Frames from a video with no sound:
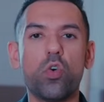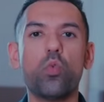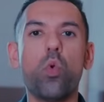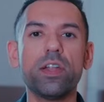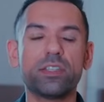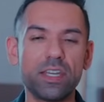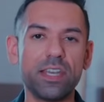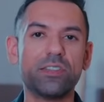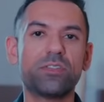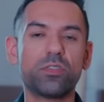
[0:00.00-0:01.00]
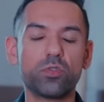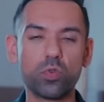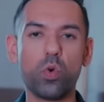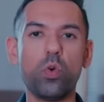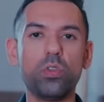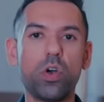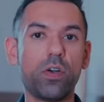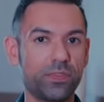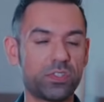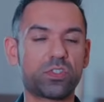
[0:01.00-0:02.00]
what is the role
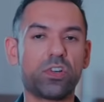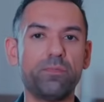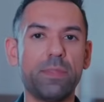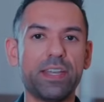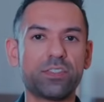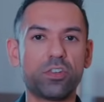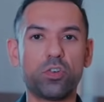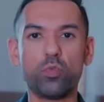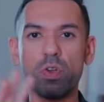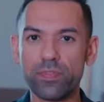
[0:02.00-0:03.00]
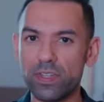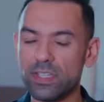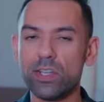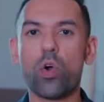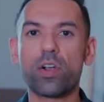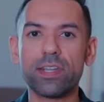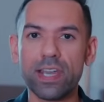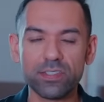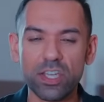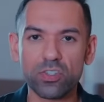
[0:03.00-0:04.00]
of the Scrum Master within the
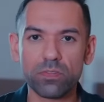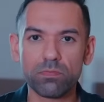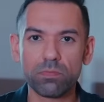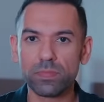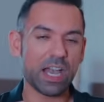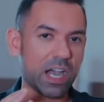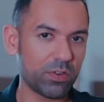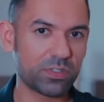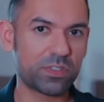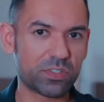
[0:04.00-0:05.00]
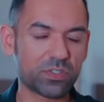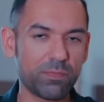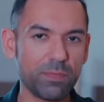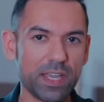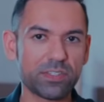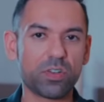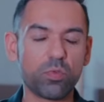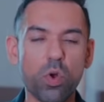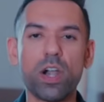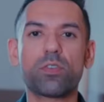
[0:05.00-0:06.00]
organization. How does the Scrum Master
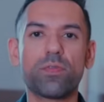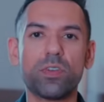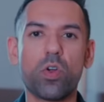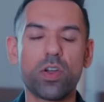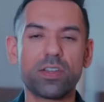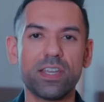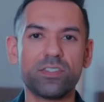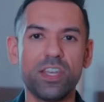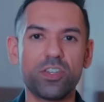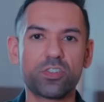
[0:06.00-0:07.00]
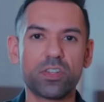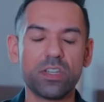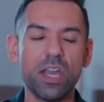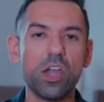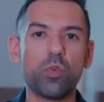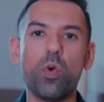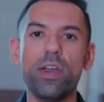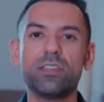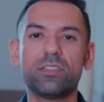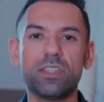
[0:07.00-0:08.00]
work within an organization? What
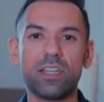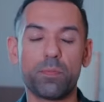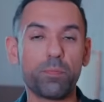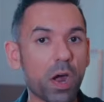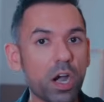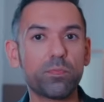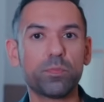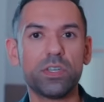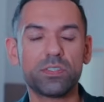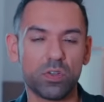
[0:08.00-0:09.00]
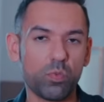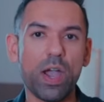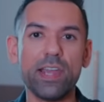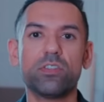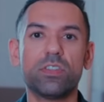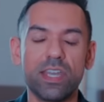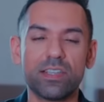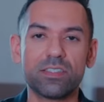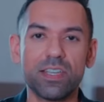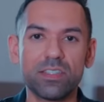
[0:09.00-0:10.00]
is their purpose? Why do they
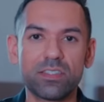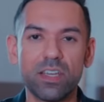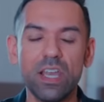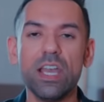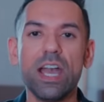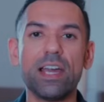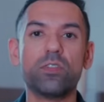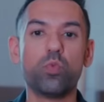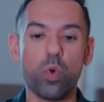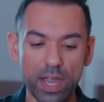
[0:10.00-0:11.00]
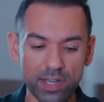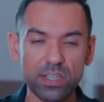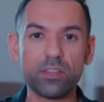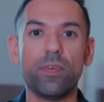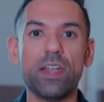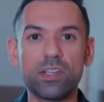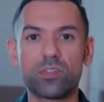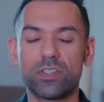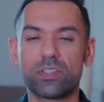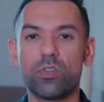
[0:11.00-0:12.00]
exist? And why are they very
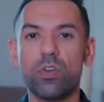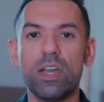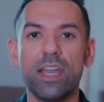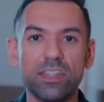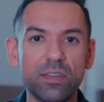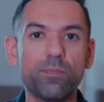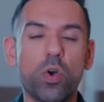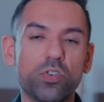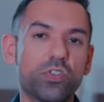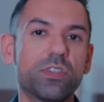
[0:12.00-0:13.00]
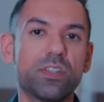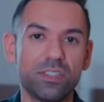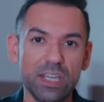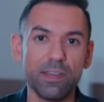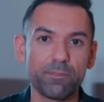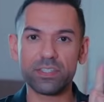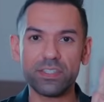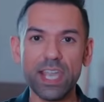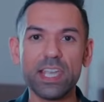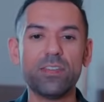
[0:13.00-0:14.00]
critical in the modern day? The
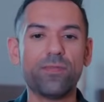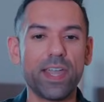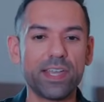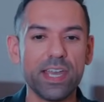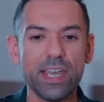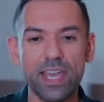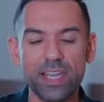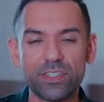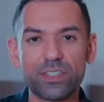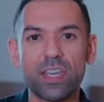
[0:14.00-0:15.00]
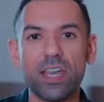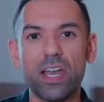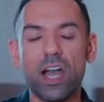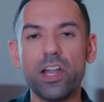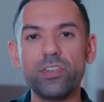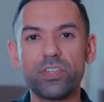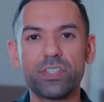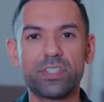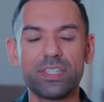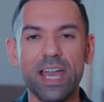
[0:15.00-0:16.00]
second thing is
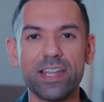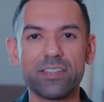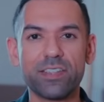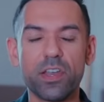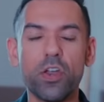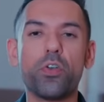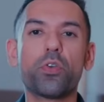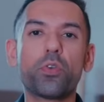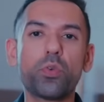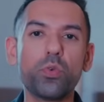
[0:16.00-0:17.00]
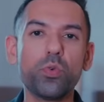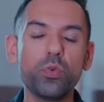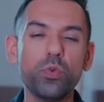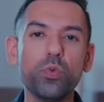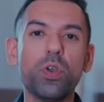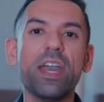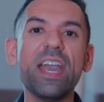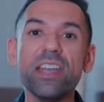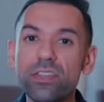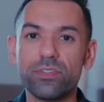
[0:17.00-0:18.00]
understanding who
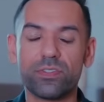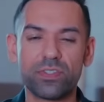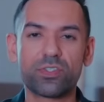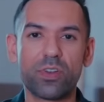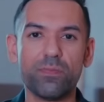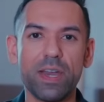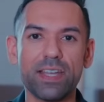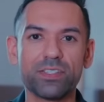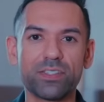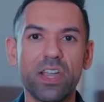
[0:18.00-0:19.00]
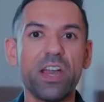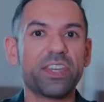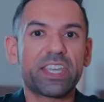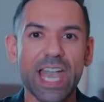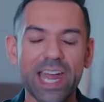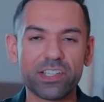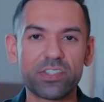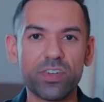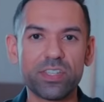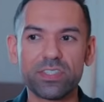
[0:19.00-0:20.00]
is the Scrum Master, the
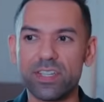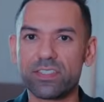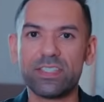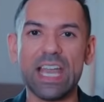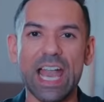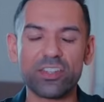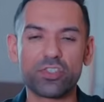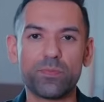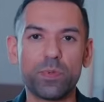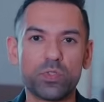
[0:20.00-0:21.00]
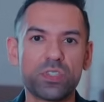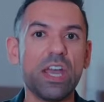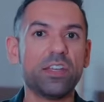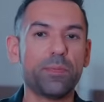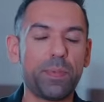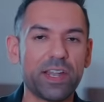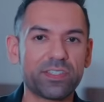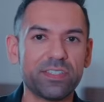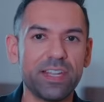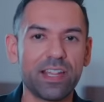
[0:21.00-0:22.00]
characteristics, the attributes, the
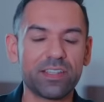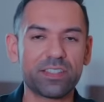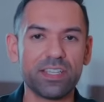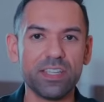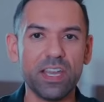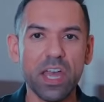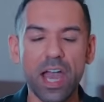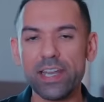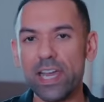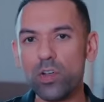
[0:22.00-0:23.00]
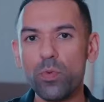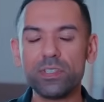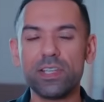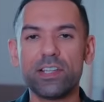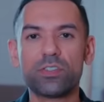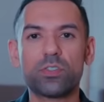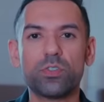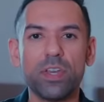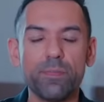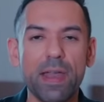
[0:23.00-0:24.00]
personality. And I always like
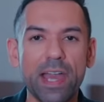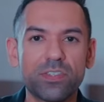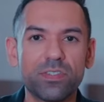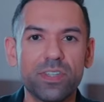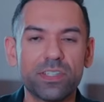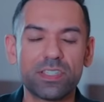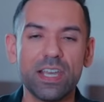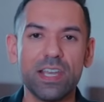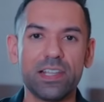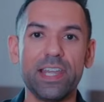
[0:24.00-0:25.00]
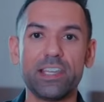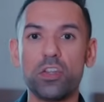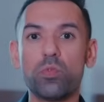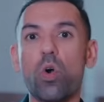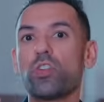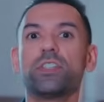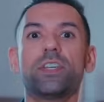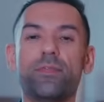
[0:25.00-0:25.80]
to imagine this like you're watching a